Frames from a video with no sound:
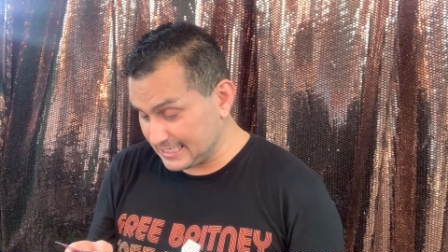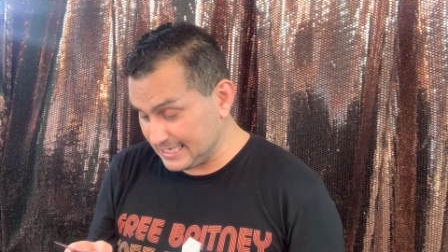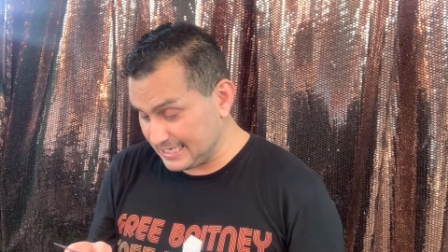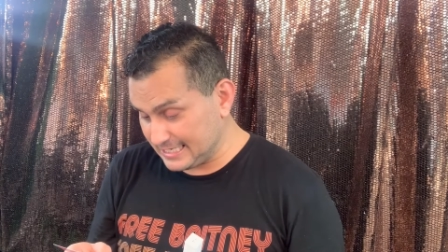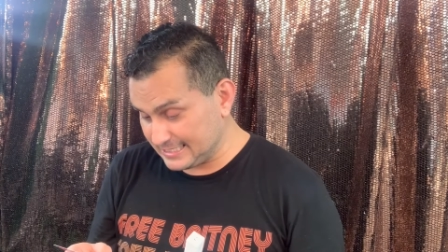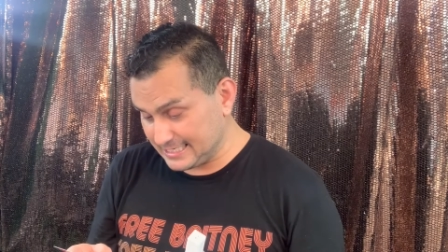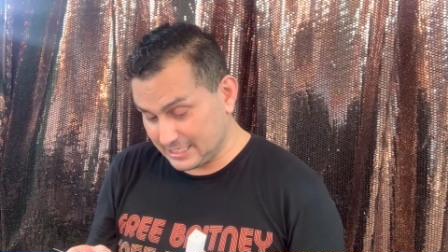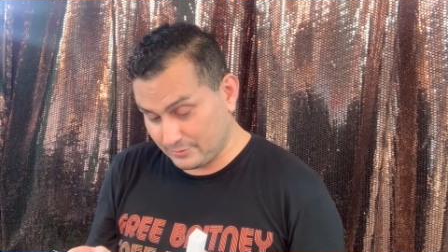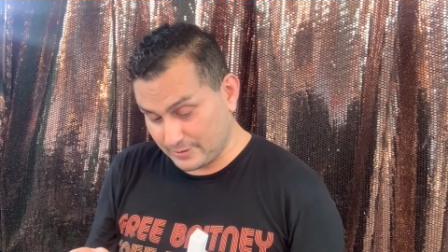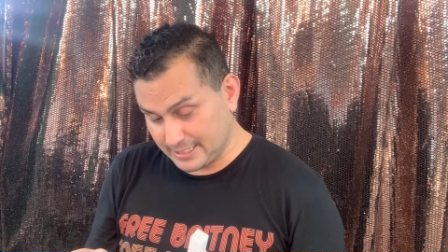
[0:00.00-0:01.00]
And
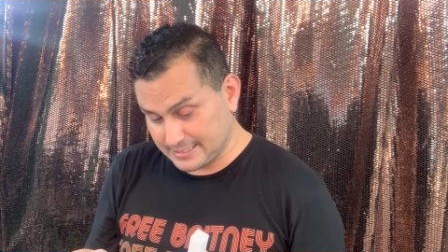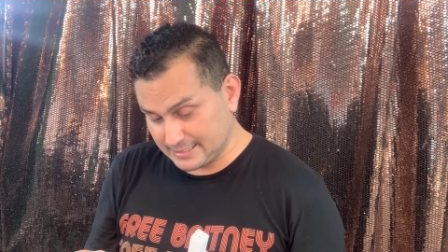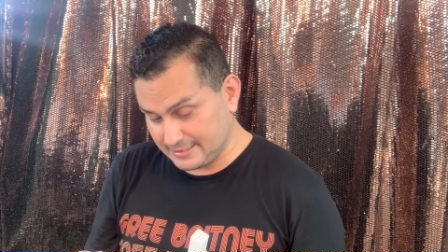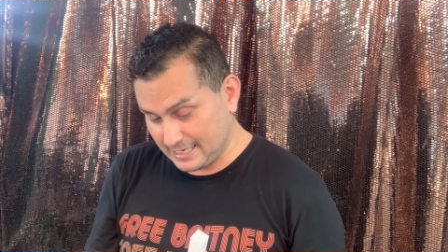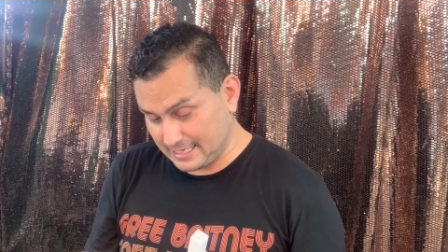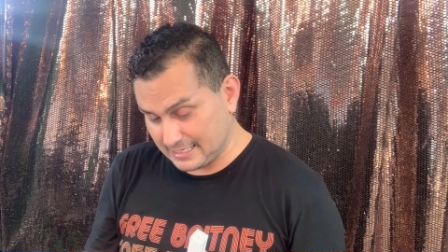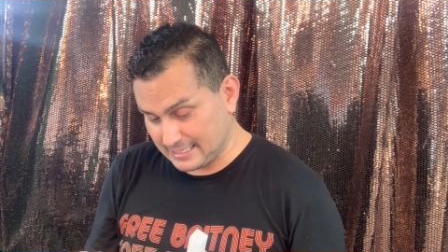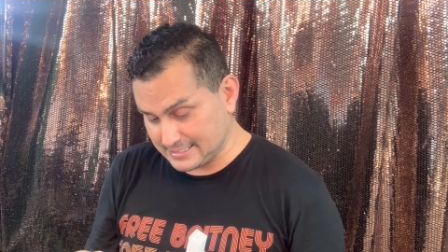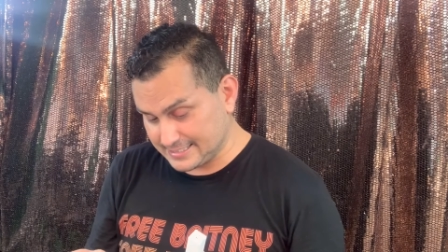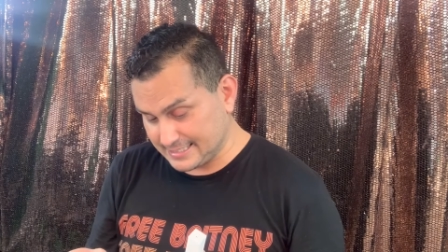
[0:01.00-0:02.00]
it creates
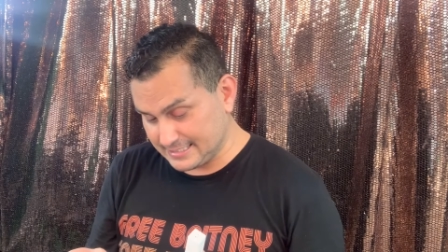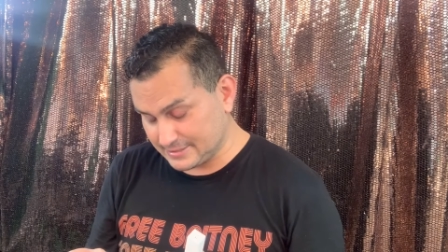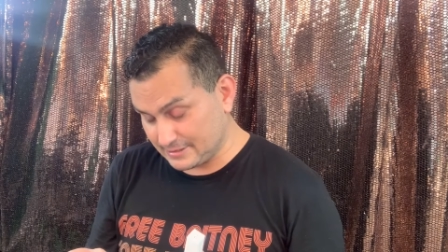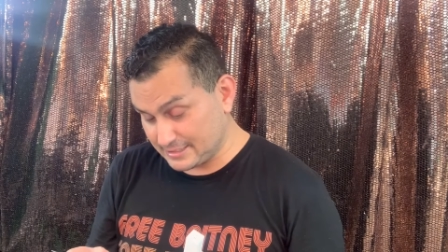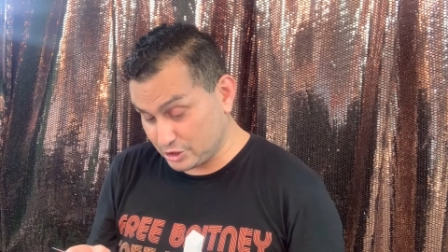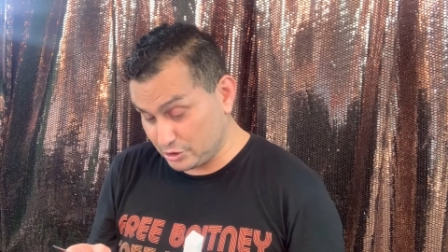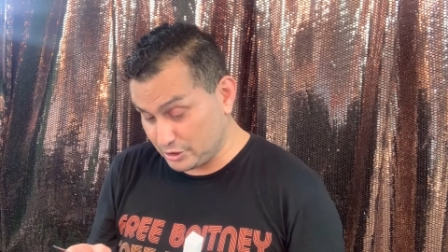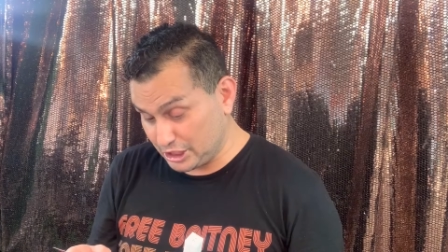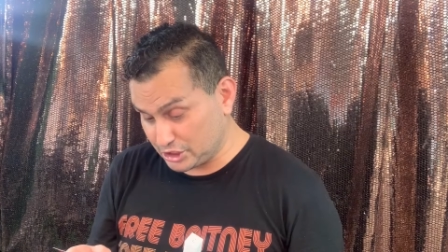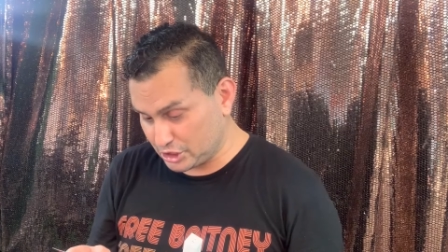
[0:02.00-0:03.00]
a scent that's
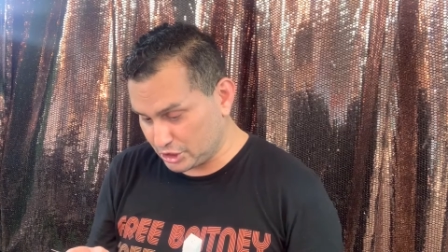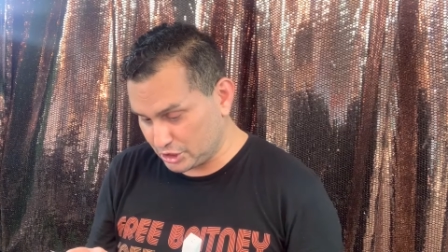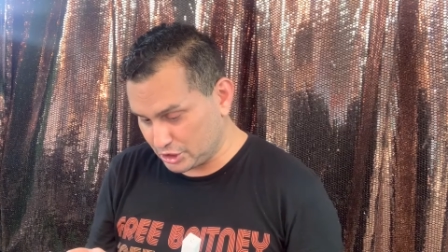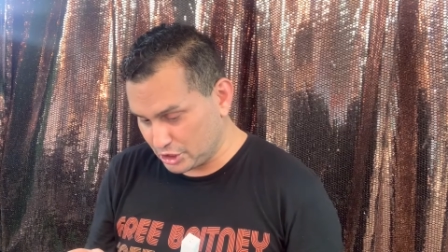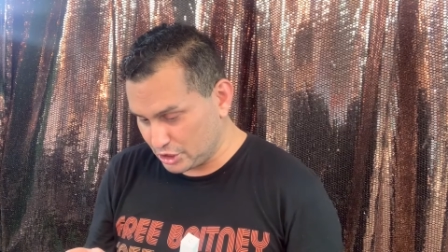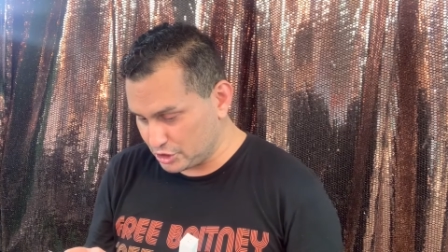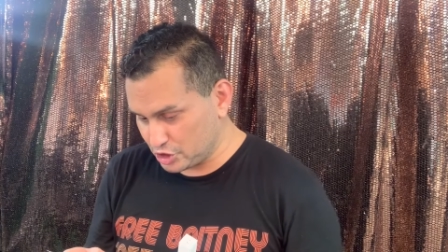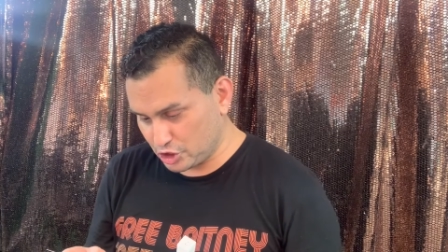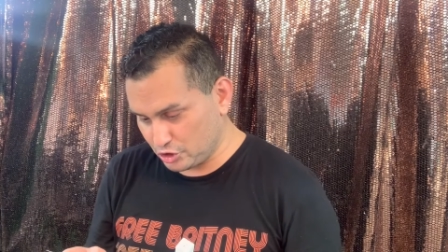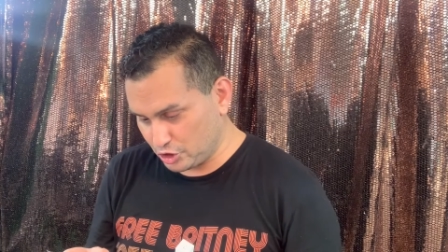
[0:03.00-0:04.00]
unique
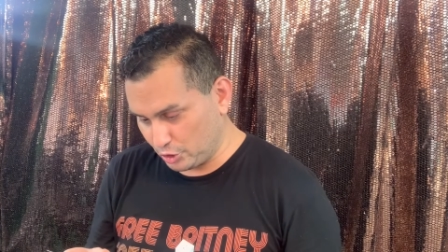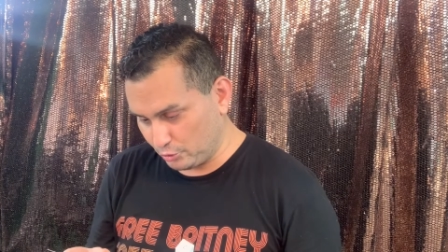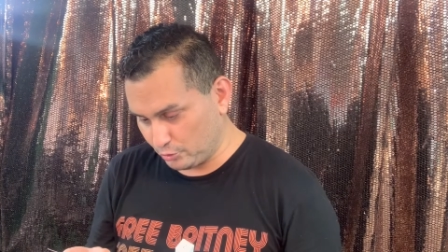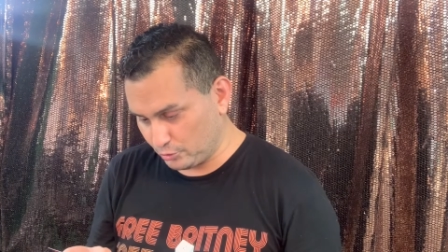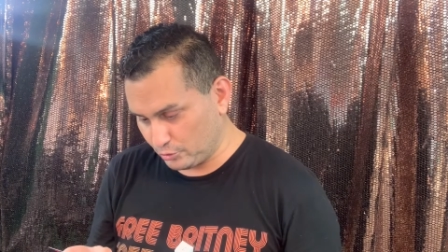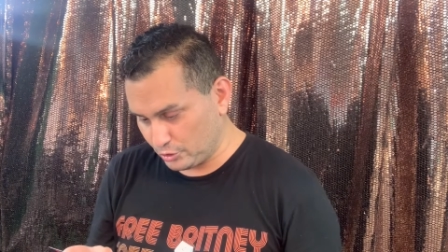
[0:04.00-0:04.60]
to you.